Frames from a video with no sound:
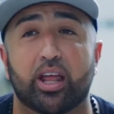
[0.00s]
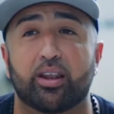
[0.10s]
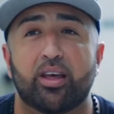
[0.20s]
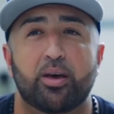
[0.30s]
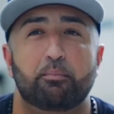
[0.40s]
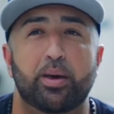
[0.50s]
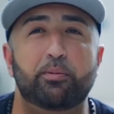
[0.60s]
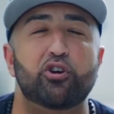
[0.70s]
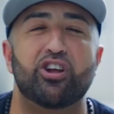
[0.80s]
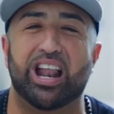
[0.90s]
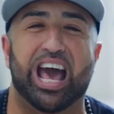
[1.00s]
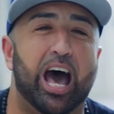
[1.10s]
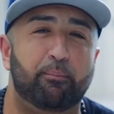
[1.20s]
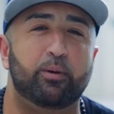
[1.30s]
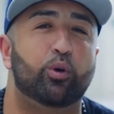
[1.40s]
and maybe you're not
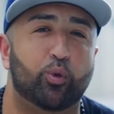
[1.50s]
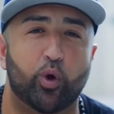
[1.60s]
happy with